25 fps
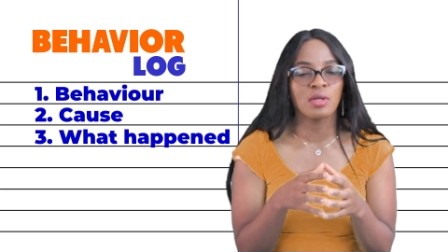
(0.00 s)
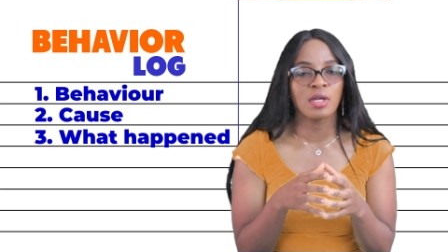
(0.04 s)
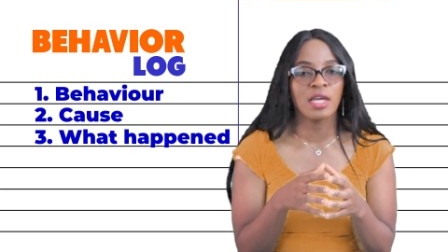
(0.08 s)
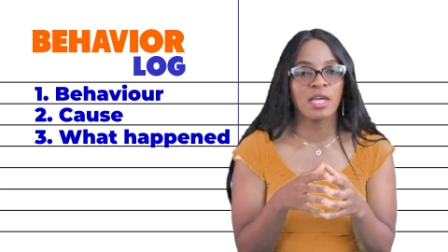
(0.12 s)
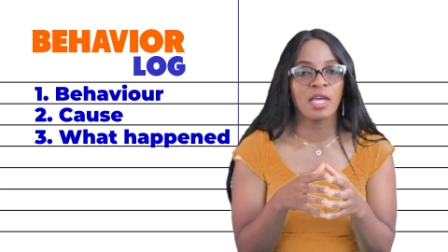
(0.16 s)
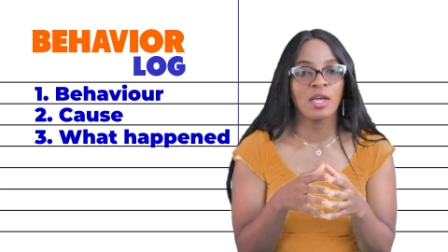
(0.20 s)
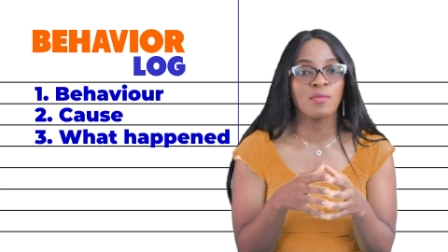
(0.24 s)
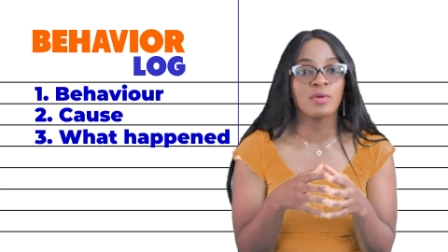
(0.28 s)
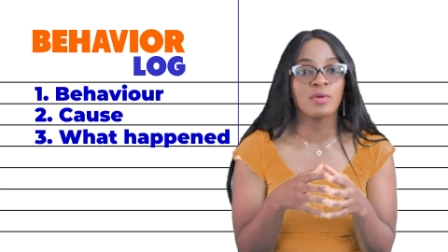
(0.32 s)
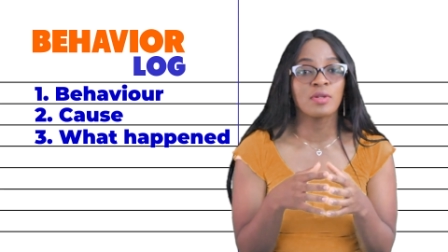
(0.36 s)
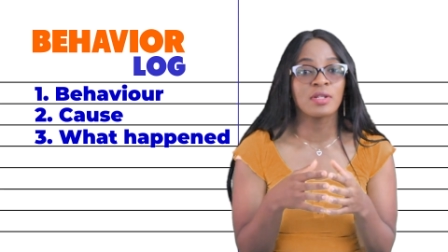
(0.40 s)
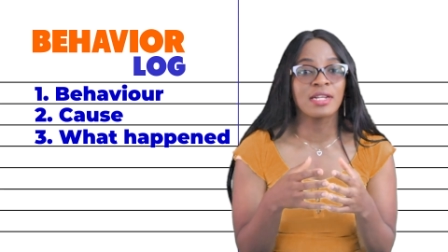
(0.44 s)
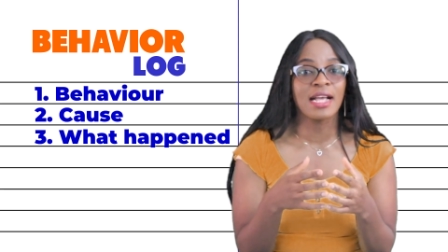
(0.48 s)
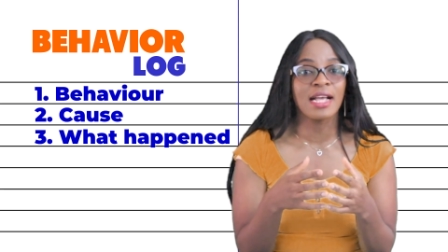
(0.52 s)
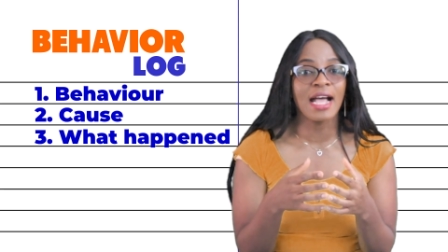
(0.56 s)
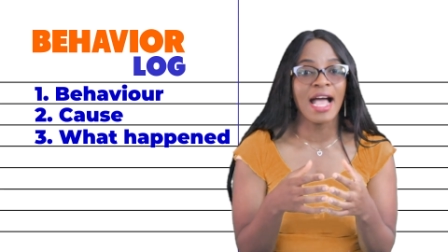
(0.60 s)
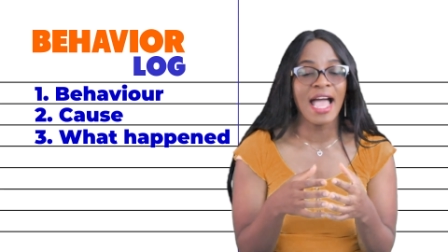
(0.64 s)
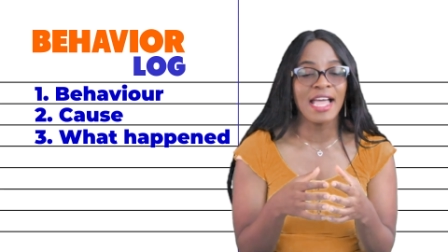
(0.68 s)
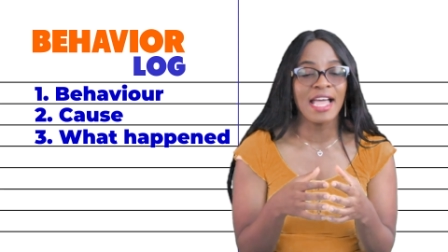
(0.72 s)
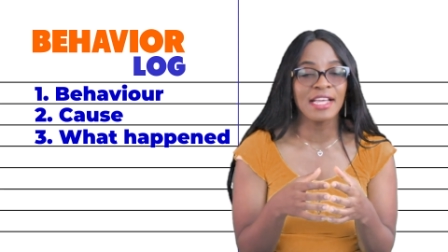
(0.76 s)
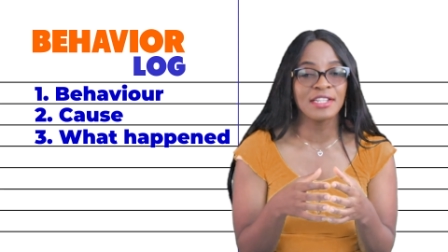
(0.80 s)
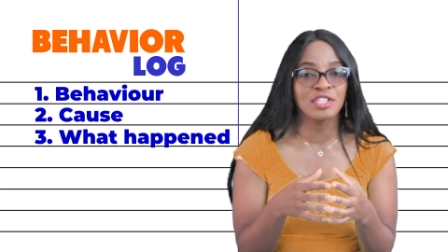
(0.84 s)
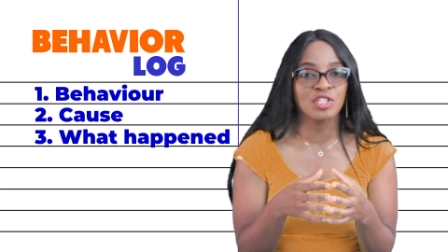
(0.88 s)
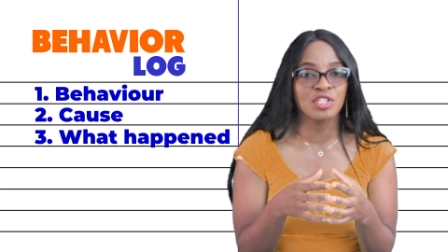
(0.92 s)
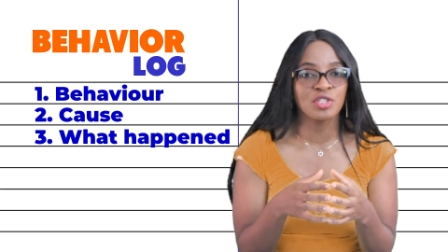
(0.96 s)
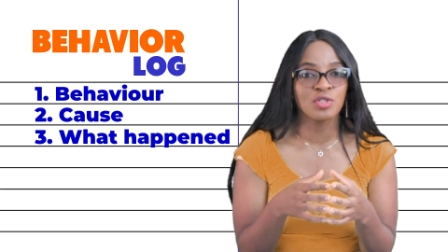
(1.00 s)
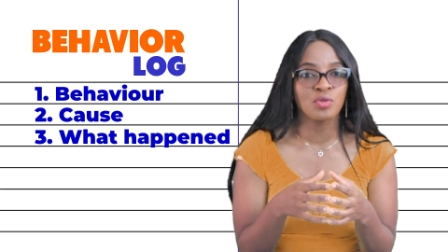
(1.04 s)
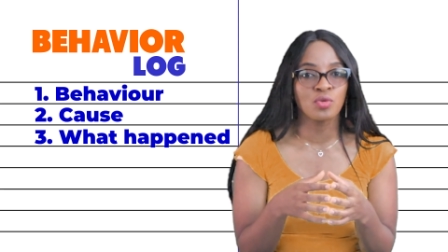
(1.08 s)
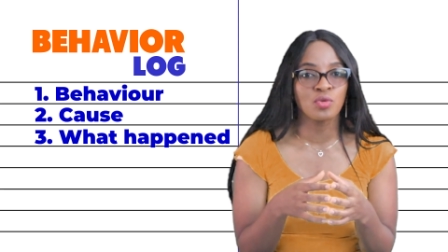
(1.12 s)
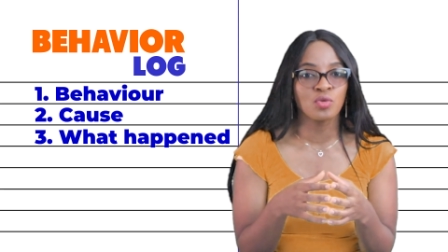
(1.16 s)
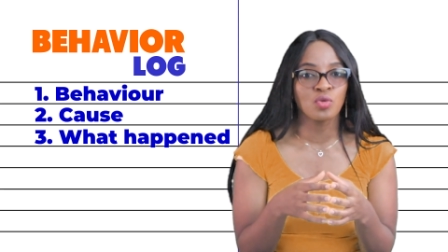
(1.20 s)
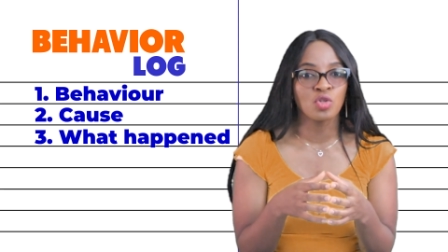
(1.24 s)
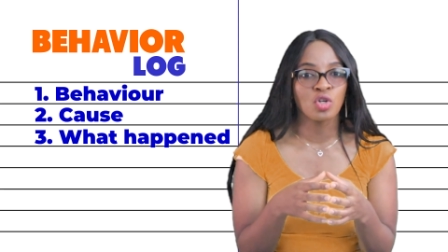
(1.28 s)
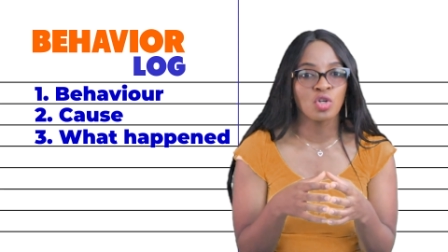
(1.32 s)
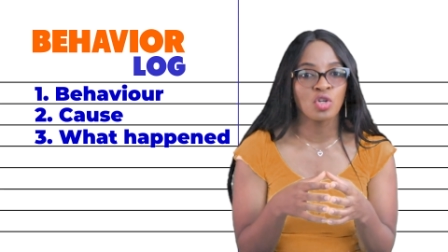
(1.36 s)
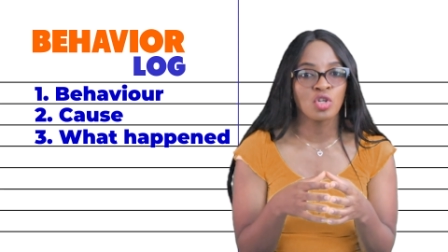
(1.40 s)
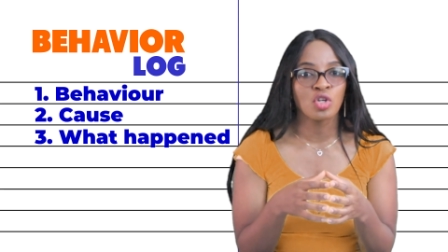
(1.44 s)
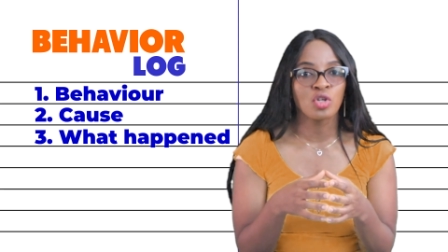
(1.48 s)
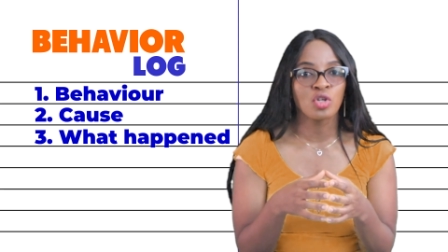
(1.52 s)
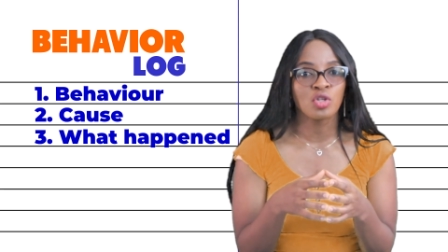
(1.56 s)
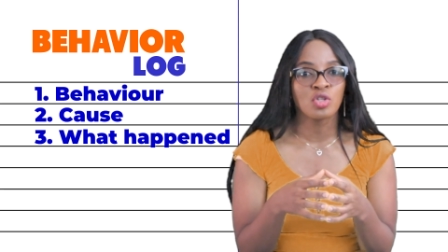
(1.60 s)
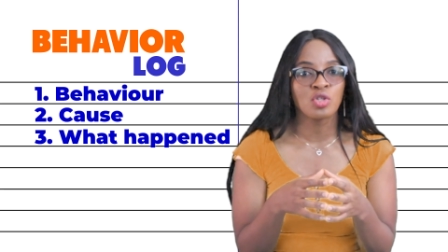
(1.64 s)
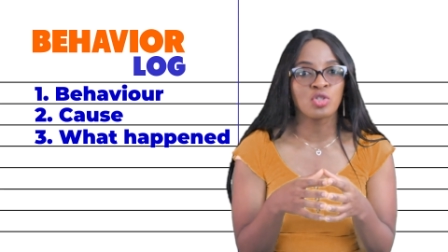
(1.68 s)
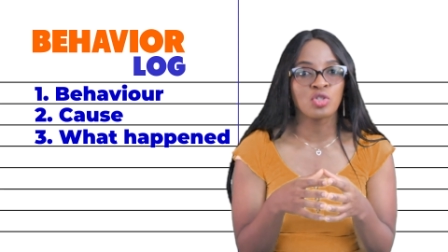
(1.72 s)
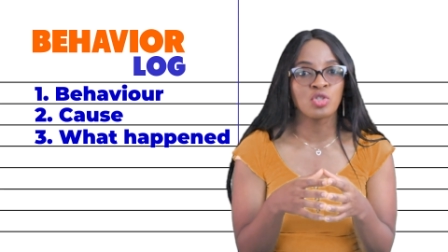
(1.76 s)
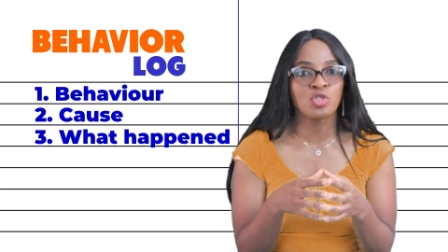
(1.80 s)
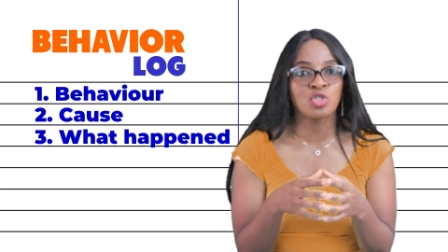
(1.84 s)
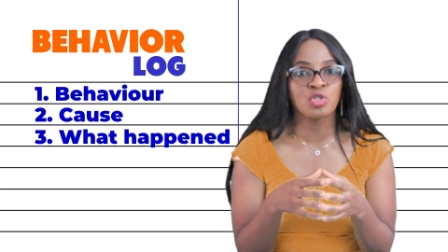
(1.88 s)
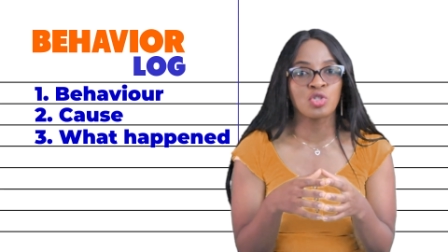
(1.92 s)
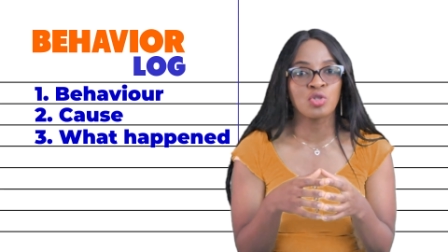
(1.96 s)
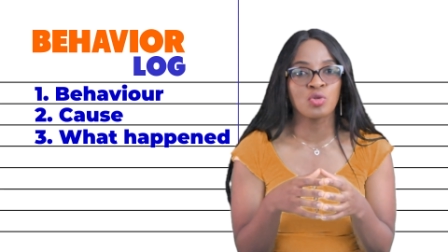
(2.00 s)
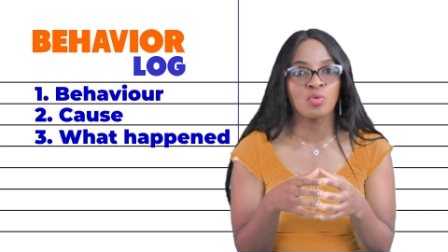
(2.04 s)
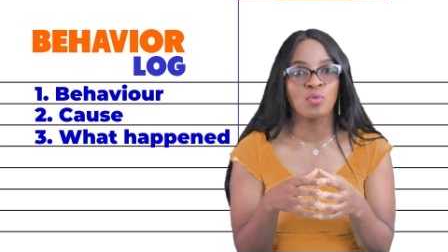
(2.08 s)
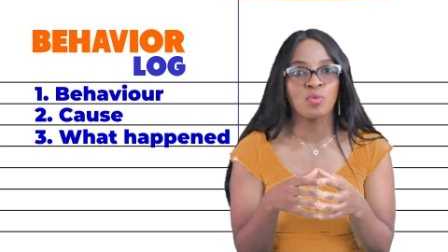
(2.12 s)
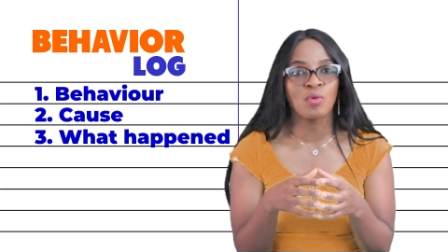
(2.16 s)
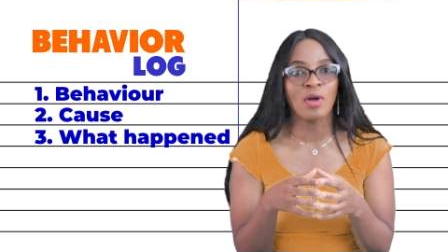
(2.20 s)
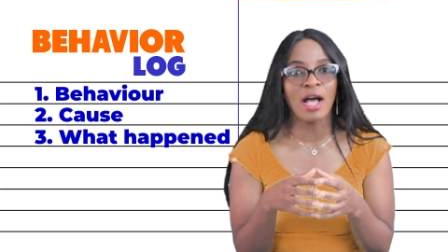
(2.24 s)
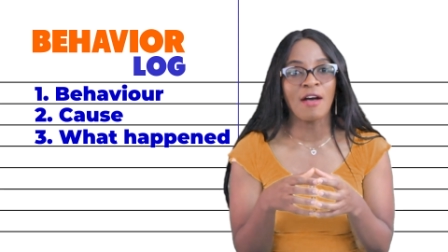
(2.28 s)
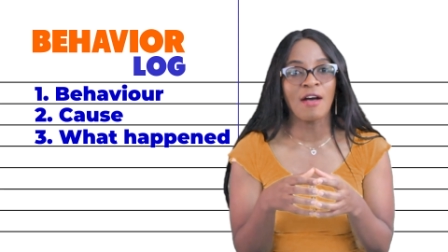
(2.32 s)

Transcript: It would guide you to